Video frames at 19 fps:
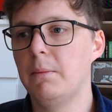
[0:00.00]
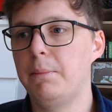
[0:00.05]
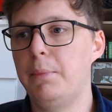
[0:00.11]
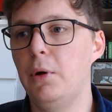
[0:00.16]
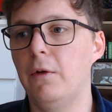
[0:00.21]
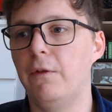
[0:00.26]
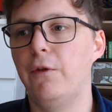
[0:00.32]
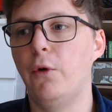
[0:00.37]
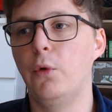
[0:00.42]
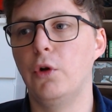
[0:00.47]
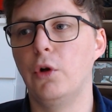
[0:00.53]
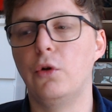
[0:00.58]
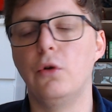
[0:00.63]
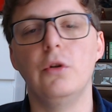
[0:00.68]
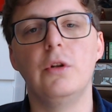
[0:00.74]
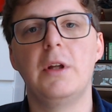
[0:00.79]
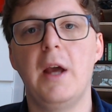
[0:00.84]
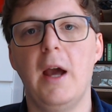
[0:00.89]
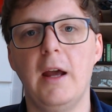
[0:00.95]
put forward a
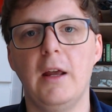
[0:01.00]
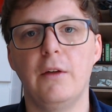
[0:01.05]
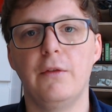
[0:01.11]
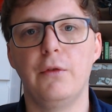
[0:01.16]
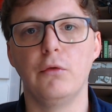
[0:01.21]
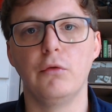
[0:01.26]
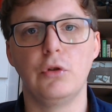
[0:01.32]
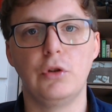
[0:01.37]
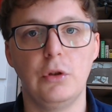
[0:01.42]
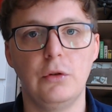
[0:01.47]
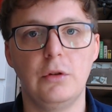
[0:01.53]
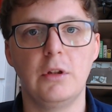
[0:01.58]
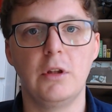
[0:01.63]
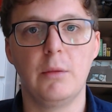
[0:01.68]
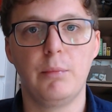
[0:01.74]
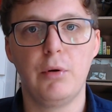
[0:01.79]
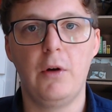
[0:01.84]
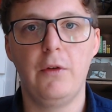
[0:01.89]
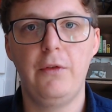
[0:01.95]
good case for reducing
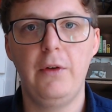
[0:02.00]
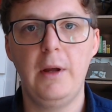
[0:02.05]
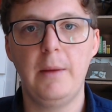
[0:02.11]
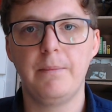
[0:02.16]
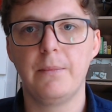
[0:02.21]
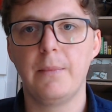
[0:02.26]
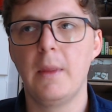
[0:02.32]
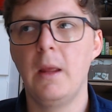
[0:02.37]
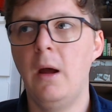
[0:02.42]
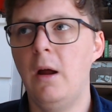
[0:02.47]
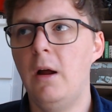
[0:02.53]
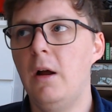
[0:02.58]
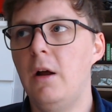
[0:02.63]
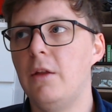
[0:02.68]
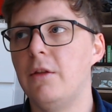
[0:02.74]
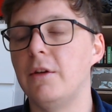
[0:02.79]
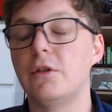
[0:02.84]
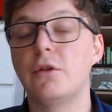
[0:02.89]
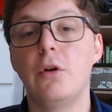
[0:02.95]
the profit.
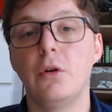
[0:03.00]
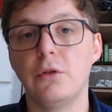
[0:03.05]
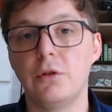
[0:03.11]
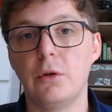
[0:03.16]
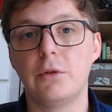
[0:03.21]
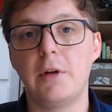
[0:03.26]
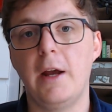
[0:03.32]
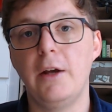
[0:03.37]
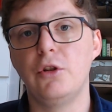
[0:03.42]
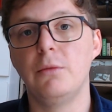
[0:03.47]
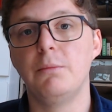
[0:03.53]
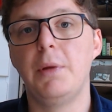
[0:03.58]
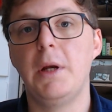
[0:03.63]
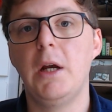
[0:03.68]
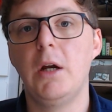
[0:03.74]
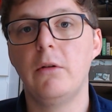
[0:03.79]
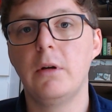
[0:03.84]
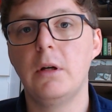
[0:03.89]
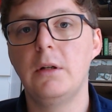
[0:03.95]
This consultation
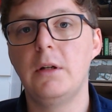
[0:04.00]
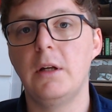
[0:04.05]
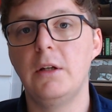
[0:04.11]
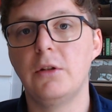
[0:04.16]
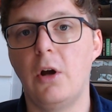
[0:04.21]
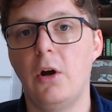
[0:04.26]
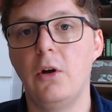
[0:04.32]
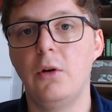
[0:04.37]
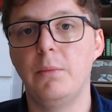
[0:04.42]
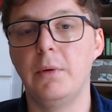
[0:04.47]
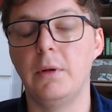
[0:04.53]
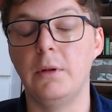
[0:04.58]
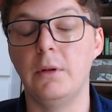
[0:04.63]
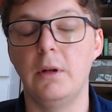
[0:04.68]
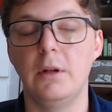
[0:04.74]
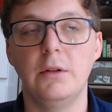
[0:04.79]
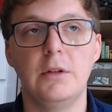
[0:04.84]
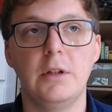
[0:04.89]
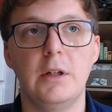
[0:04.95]
period is
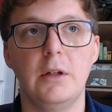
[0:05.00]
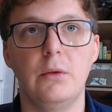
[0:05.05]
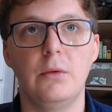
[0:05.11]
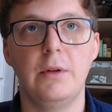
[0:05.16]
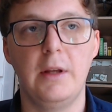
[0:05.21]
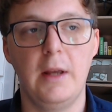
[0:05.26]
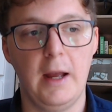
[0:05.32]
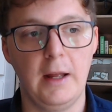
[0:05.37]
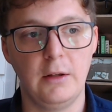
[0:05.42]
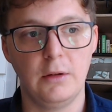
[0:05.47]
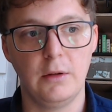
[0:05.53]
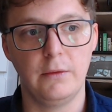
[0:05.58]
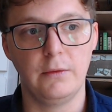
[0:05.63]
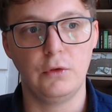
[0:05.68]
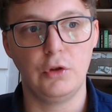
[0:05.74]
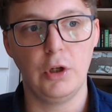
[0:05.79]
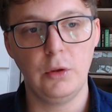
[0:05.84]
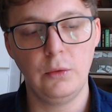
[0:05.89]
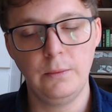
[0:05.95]
open until the end
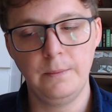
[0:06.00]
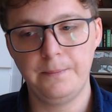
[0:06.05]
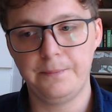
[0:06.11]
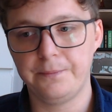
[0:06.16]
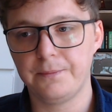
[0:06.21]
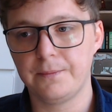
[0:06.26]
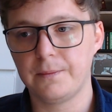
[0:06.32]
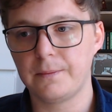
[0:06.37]
of June.